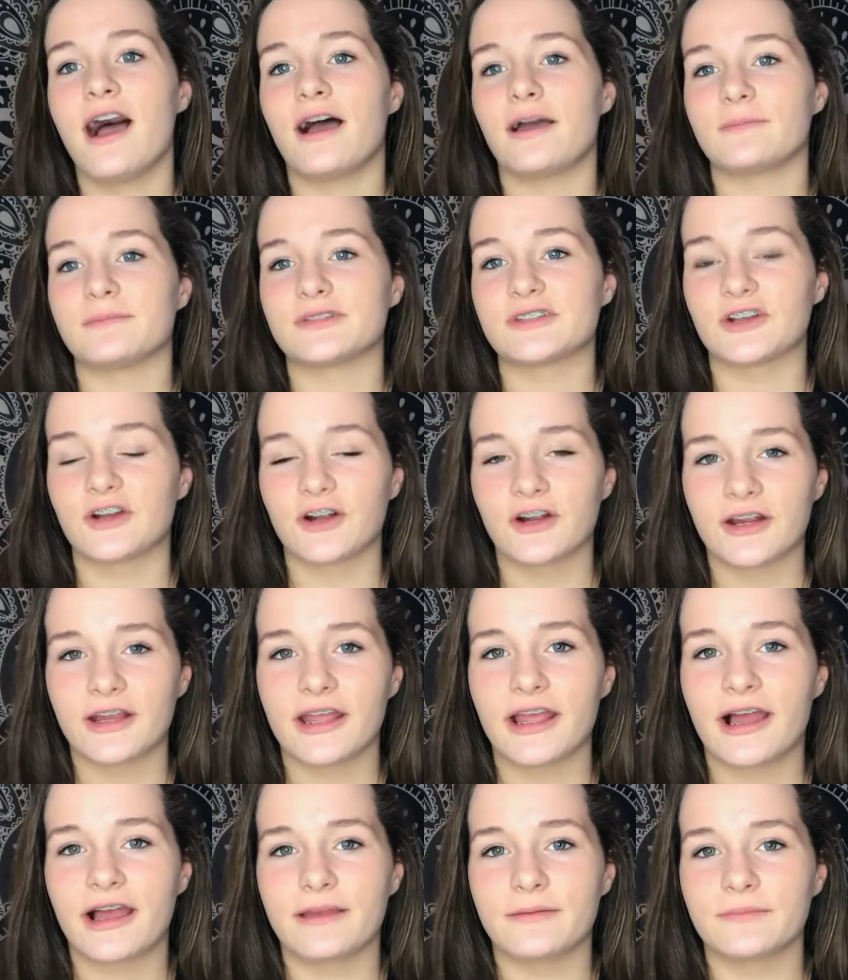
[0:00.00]
I'm
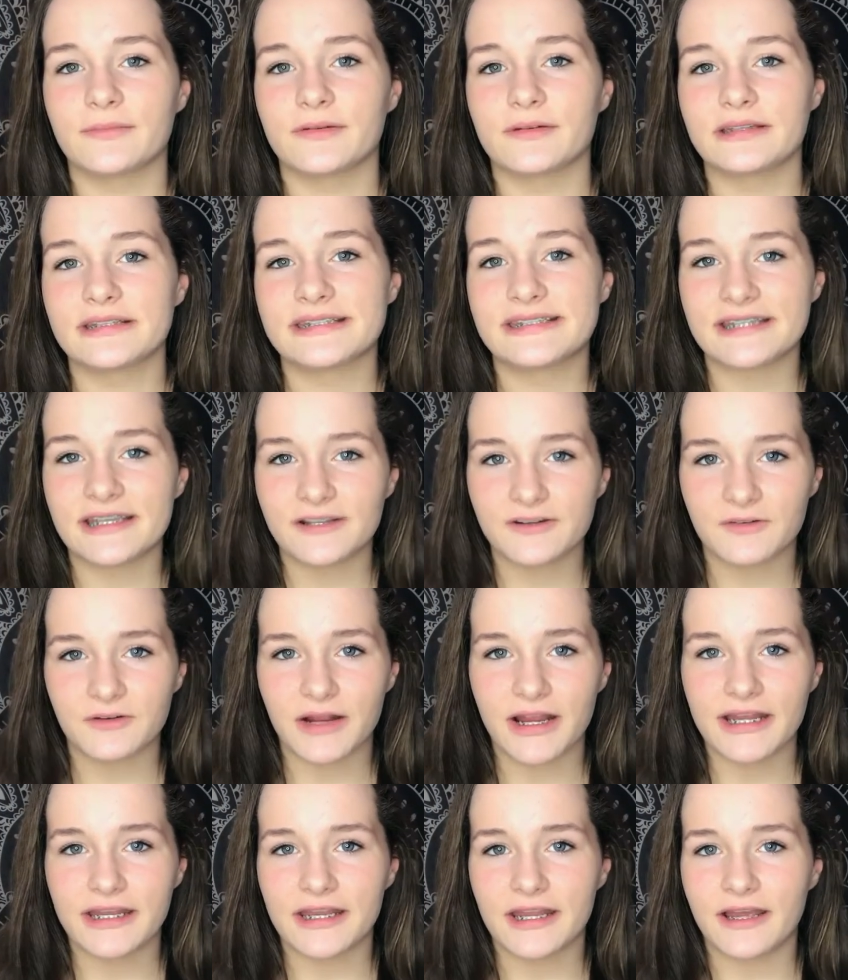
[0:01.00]
sorry. I'm sick
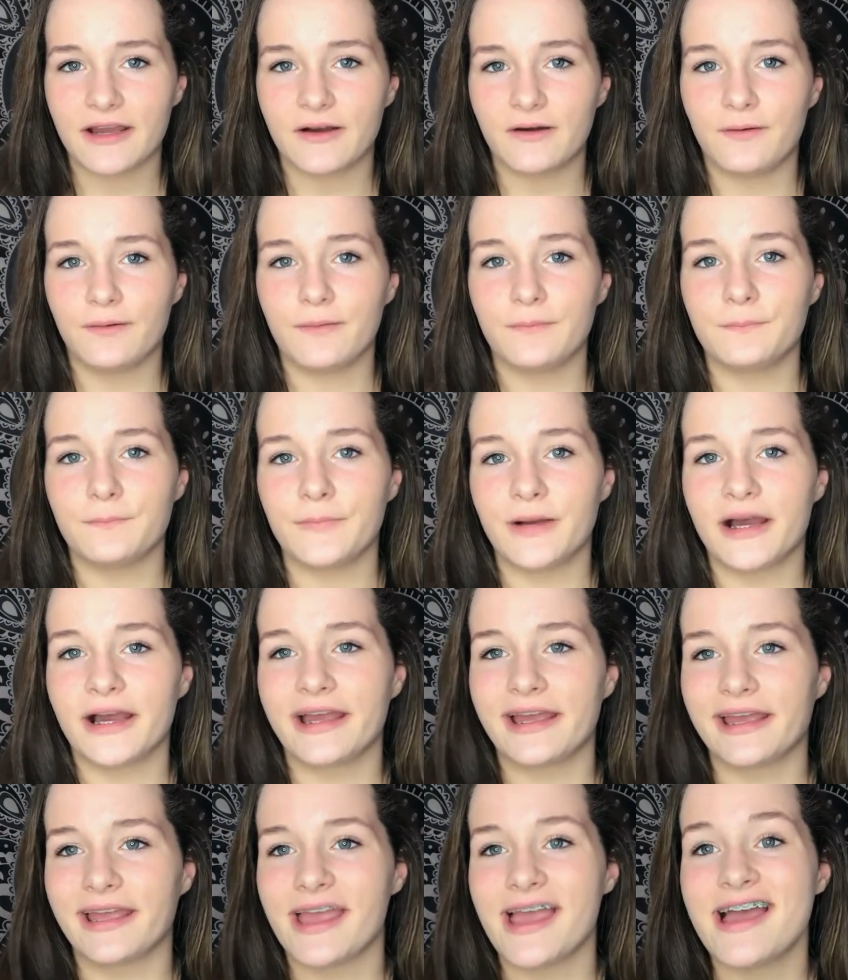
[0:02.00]
right now.
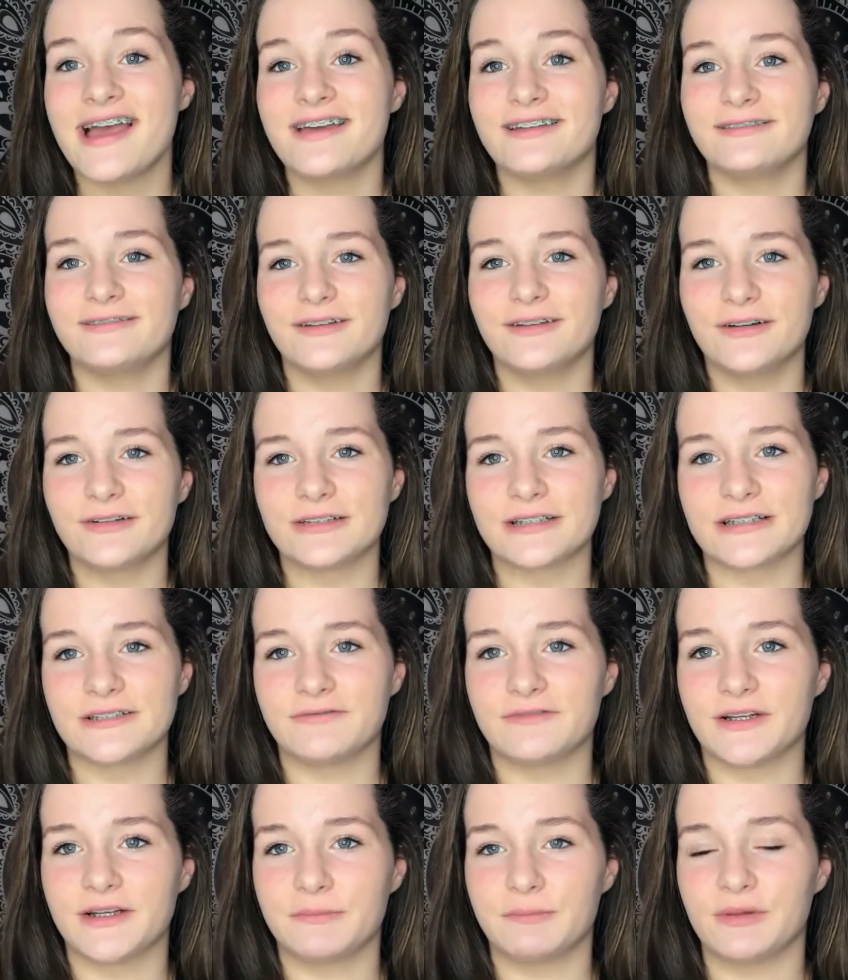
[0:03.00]
My nose is
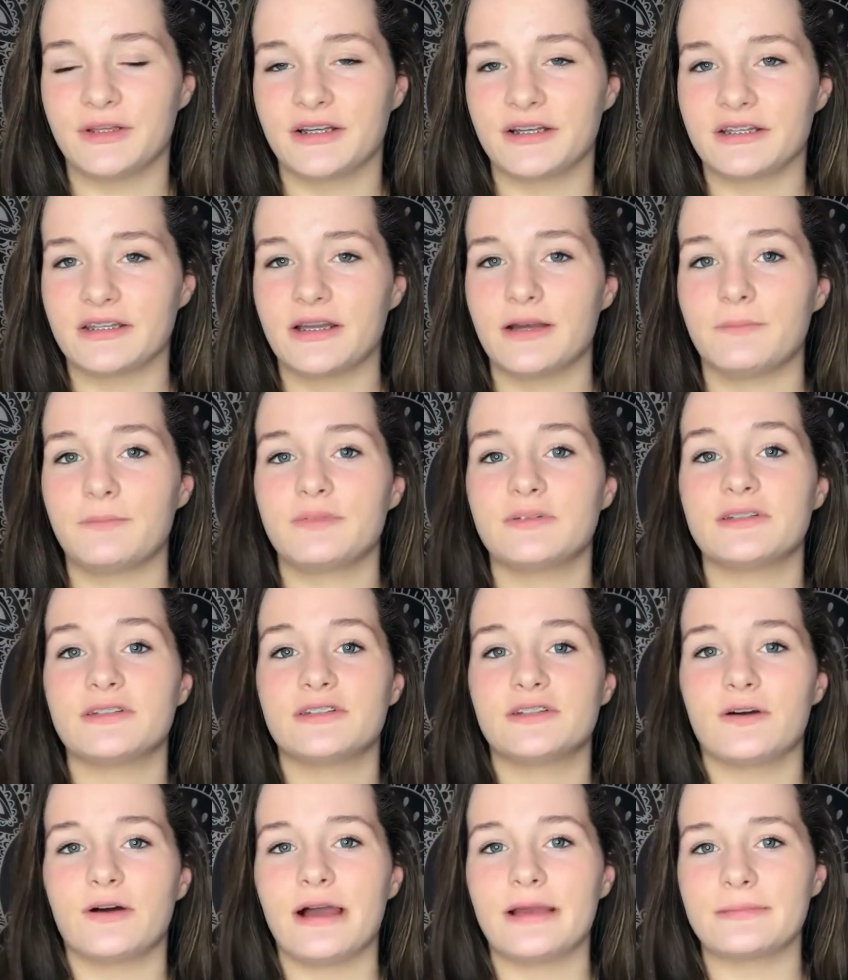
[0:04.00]
very plugged up,
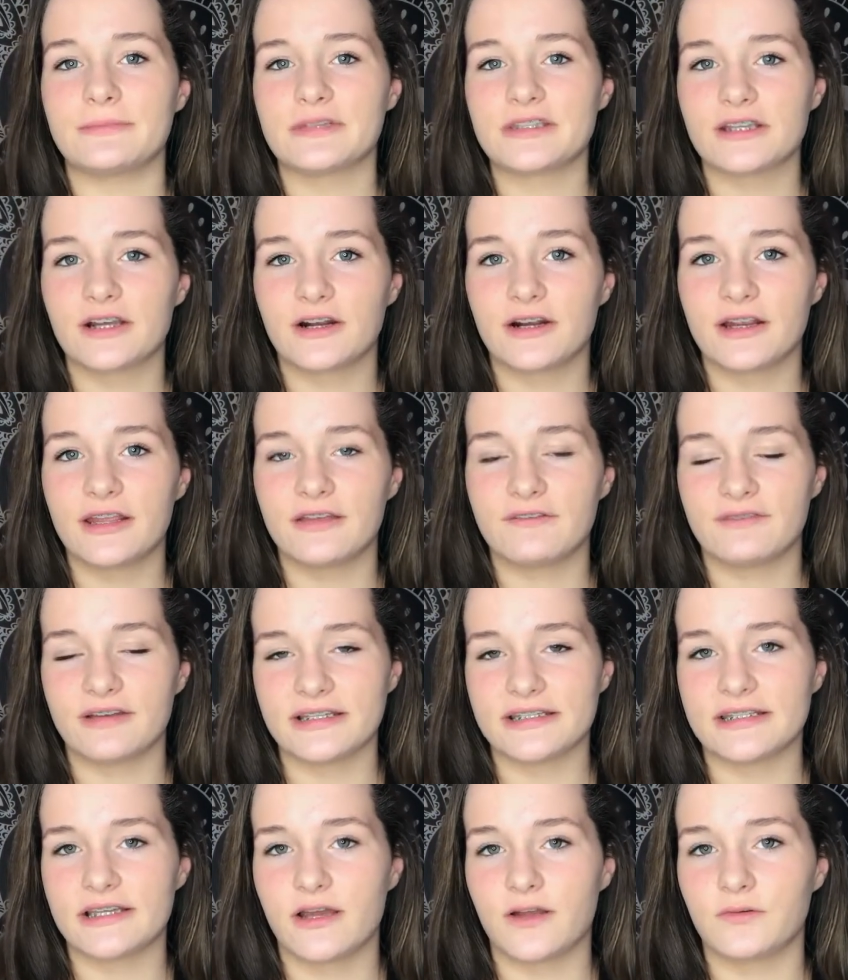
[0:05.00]
so I'm sorry if I
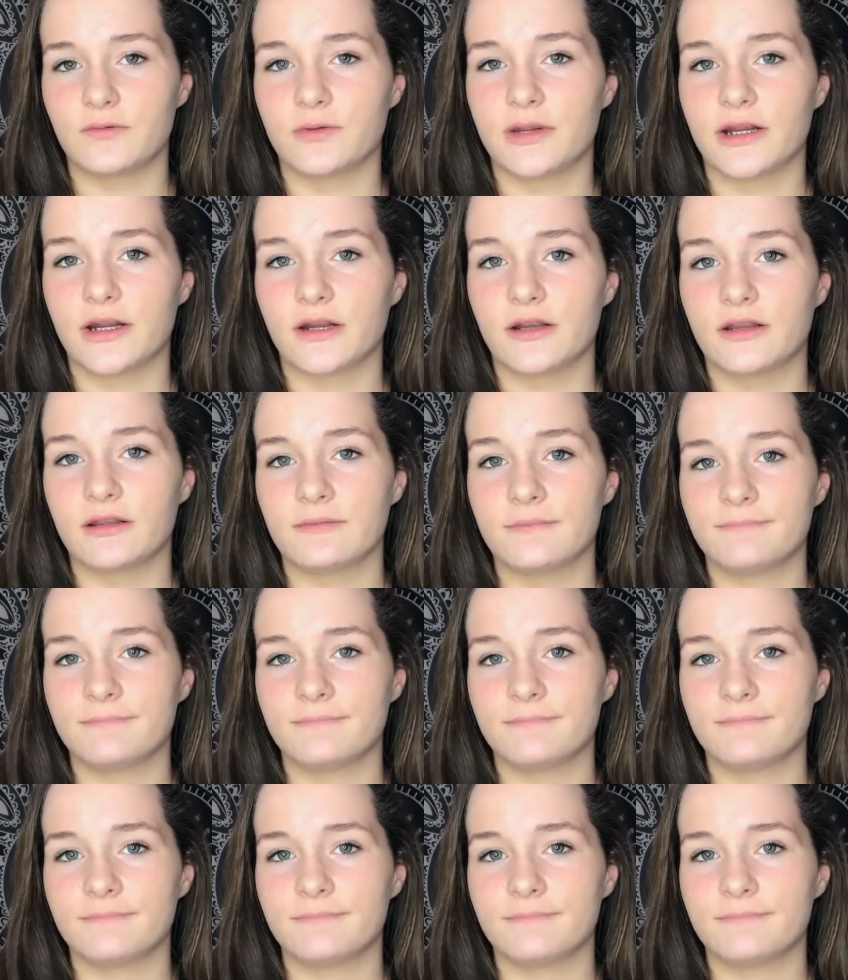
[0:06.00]
sound weird.